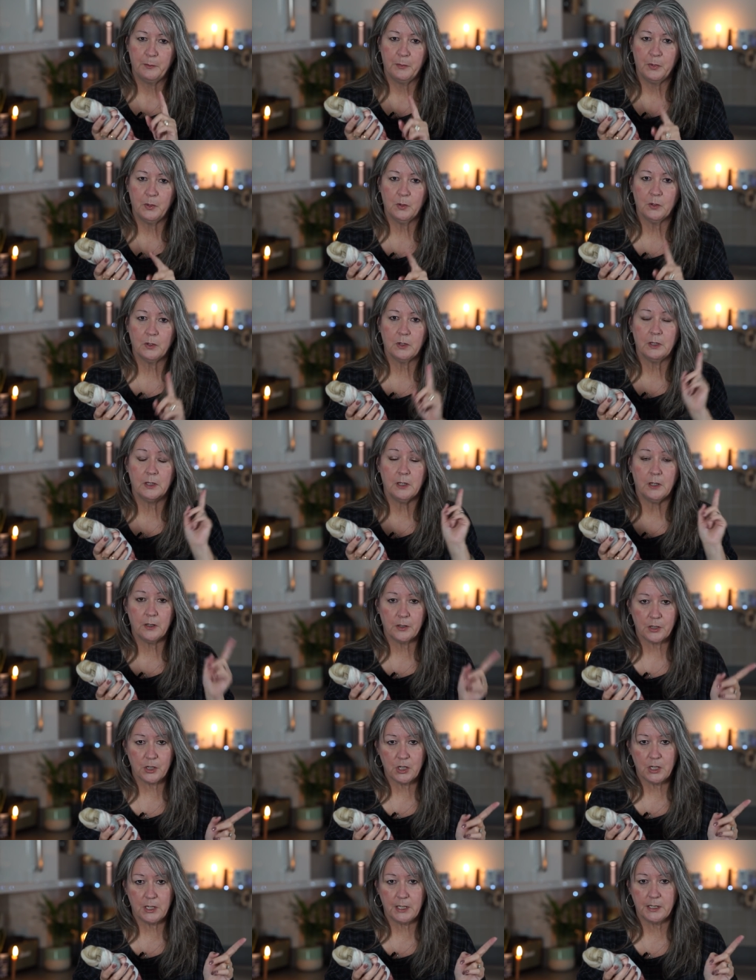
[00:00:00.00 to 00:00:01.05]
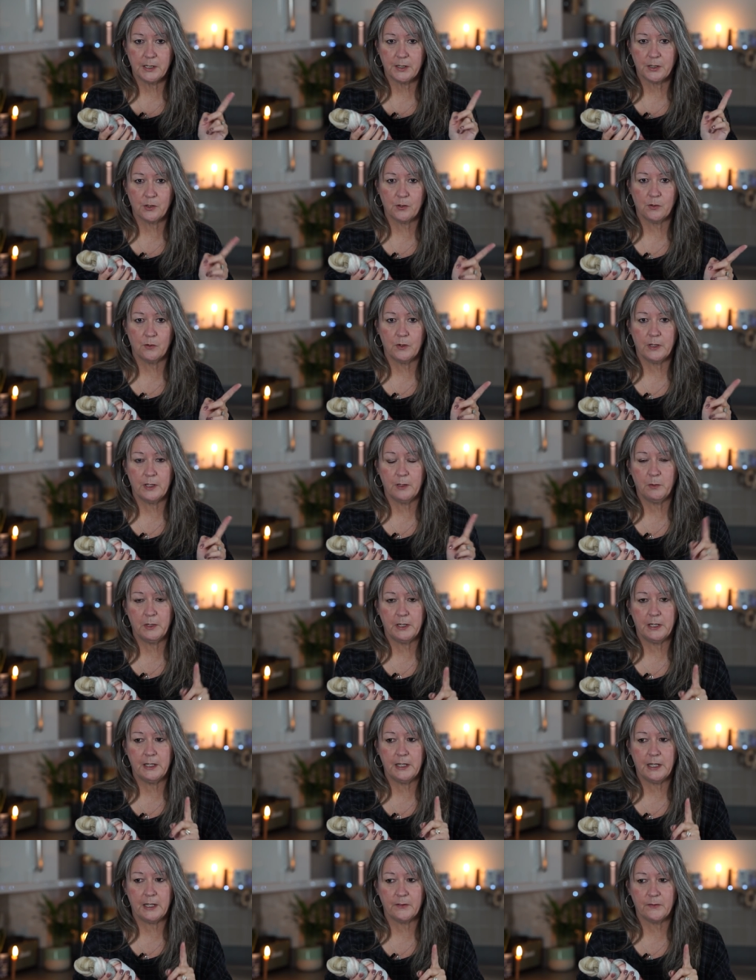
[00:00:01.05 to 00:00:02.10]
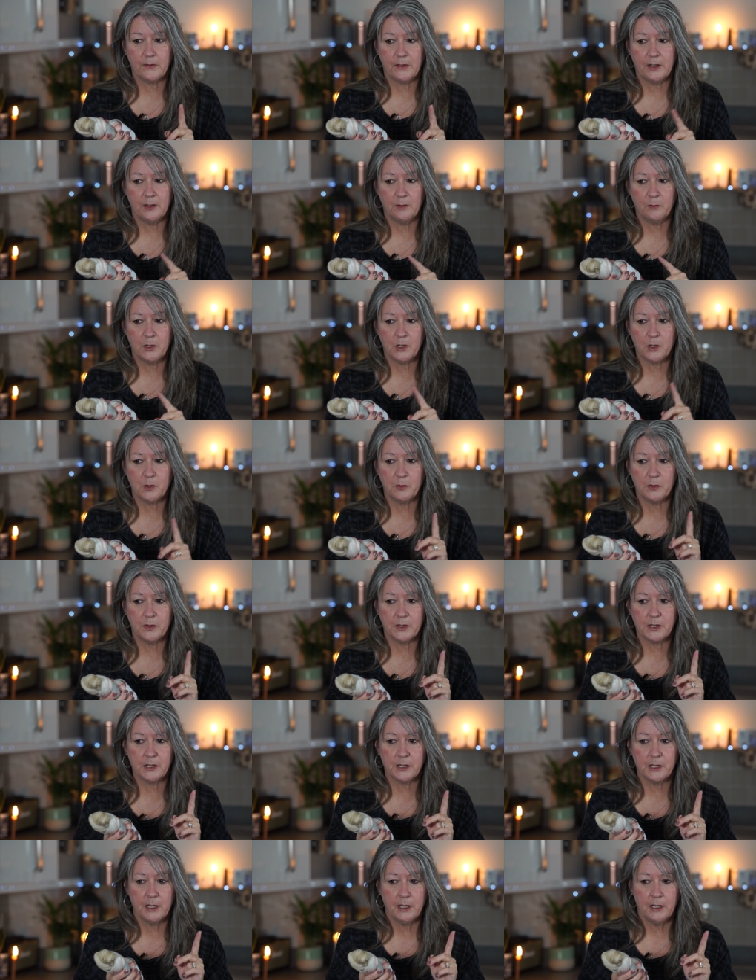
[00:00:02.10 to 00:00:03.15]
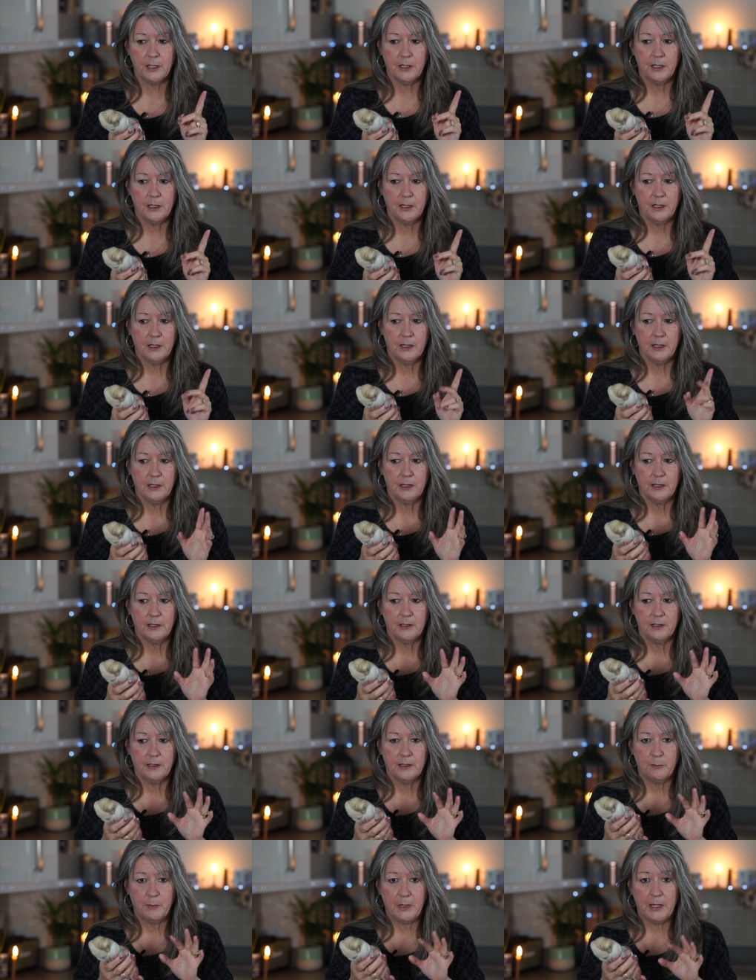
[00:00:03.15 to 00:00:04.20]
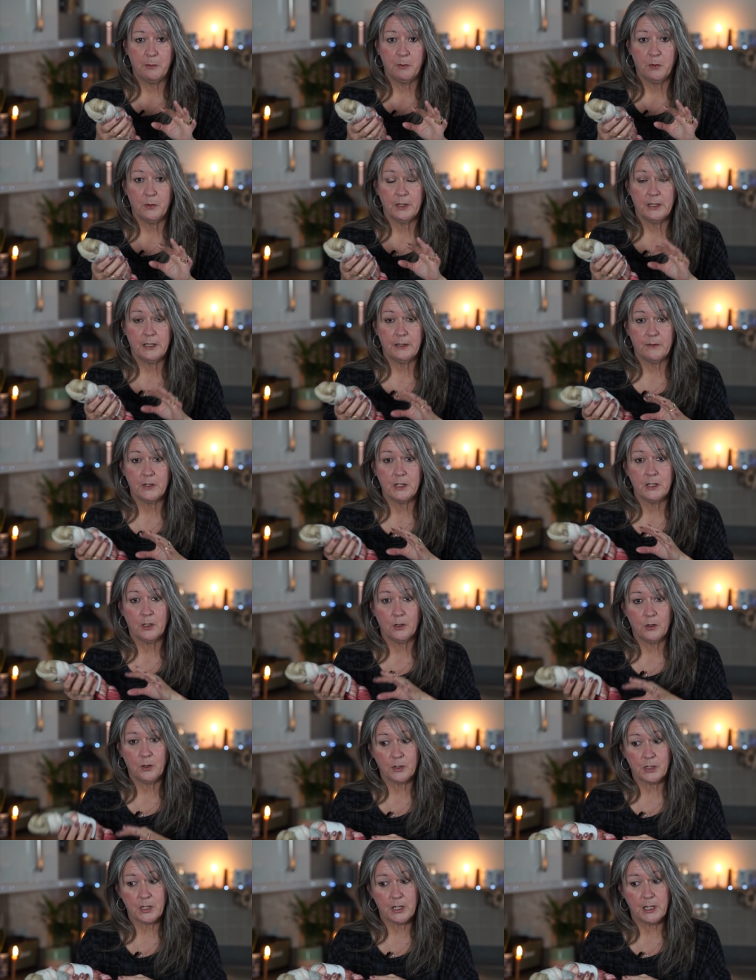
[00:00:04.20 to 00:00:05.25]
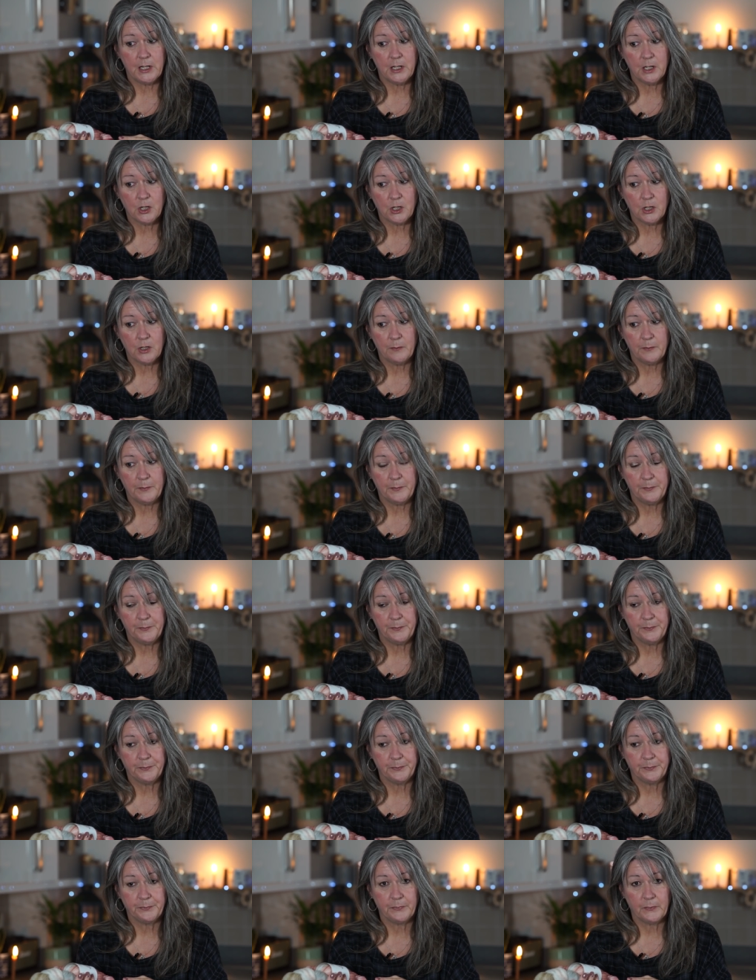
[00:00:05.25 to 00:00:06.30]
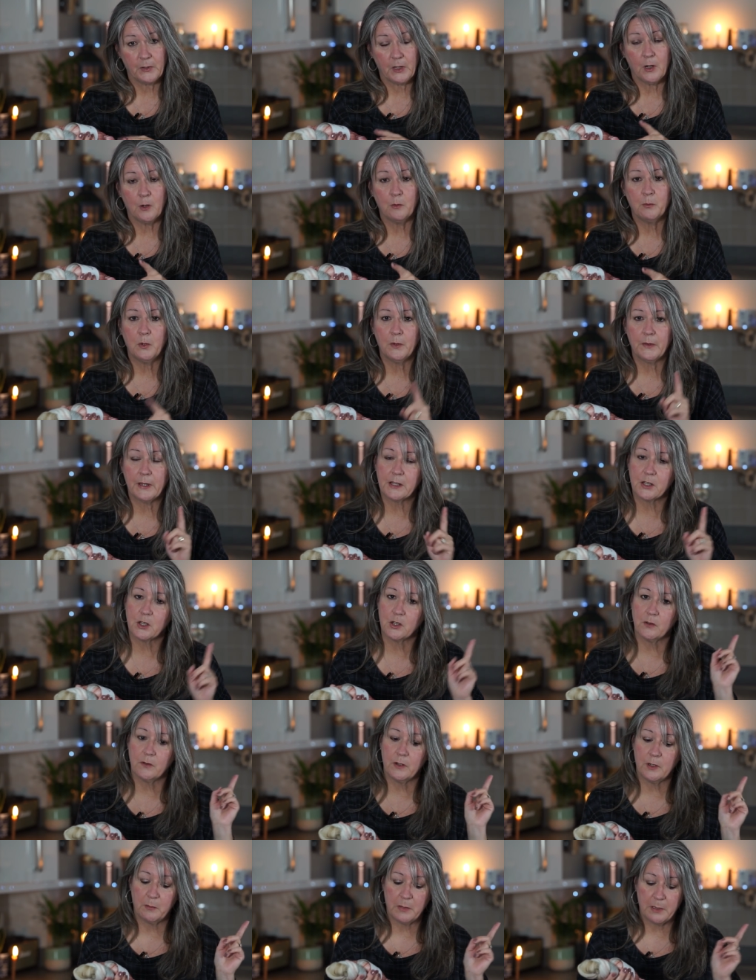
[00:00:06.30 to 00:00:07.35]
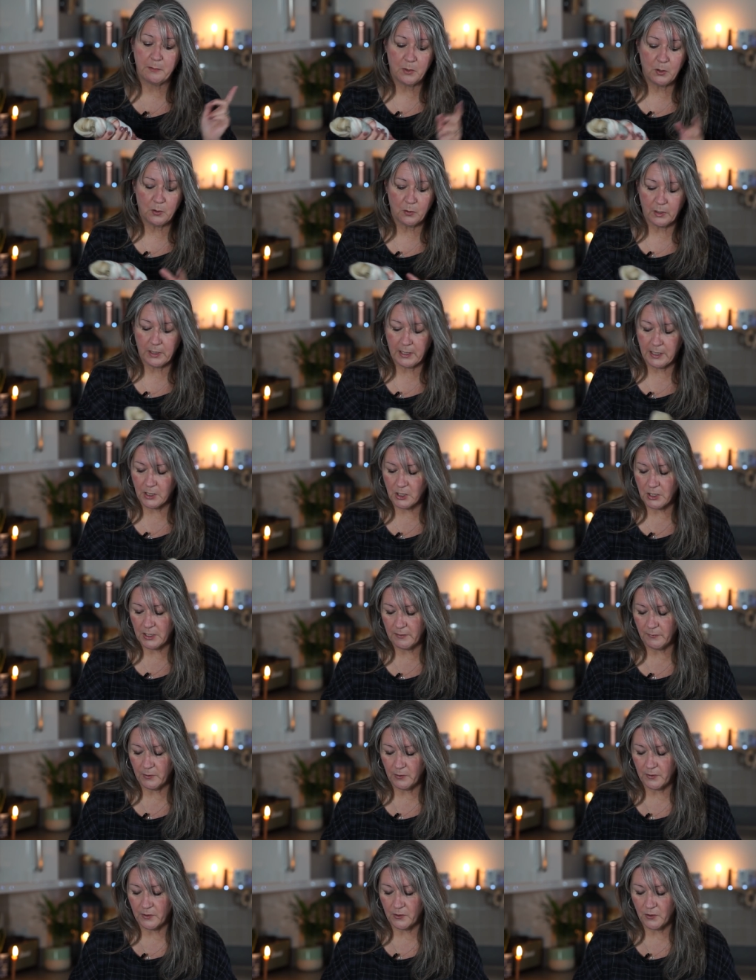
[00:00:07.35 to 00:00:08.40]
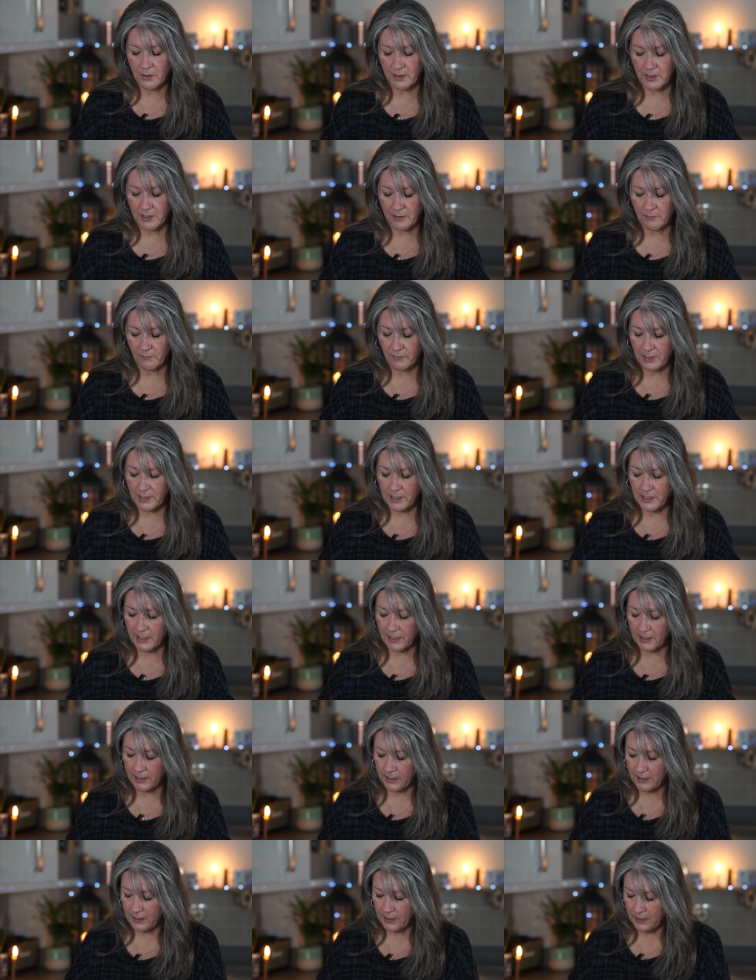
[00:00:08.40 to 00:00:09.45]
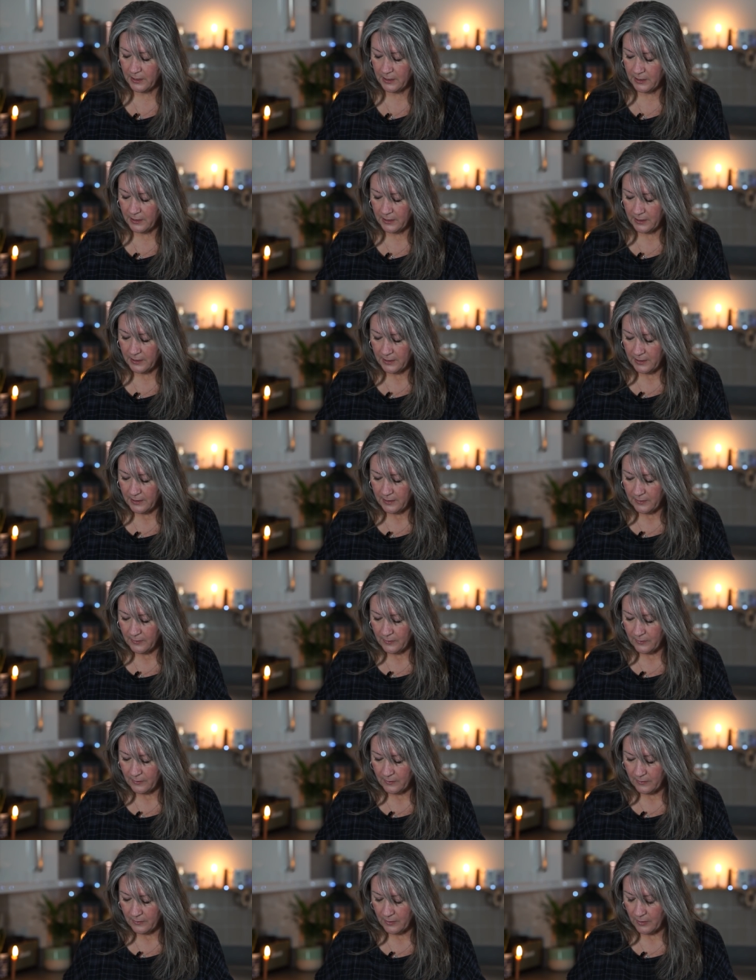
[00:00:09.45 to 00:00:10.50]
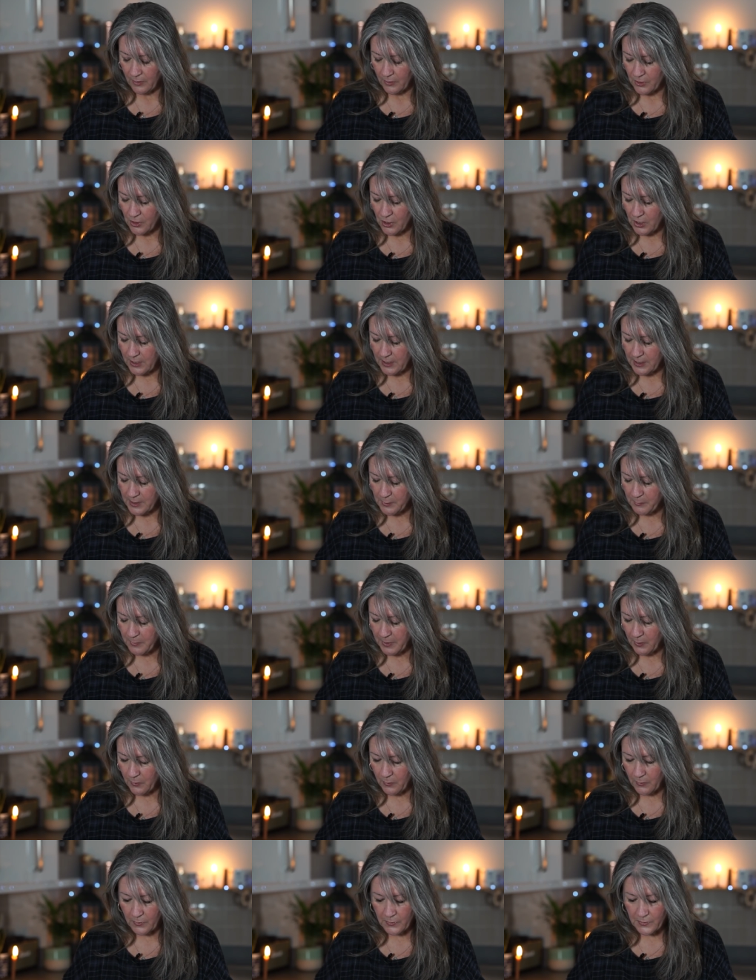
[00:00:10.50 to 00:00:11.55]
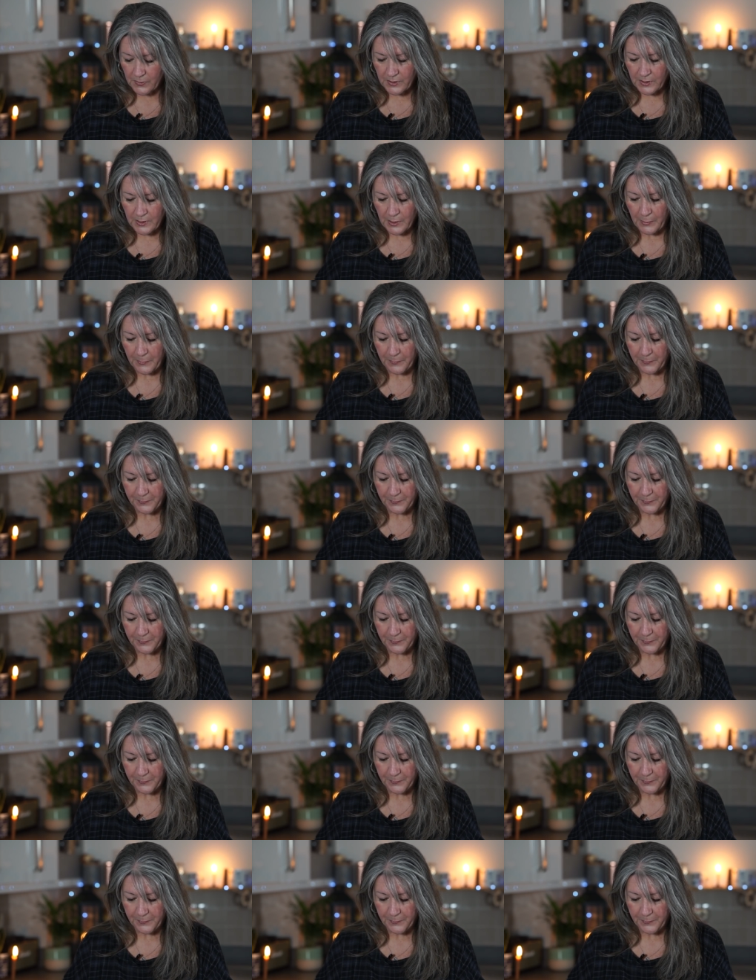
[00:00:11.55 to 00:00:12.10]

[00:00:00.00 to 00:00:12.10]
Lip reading: put last year's story that went in the advent, which was the people that lived in the cottage. I'll put that story on my blog, actually, if you're interested in reading last year's, because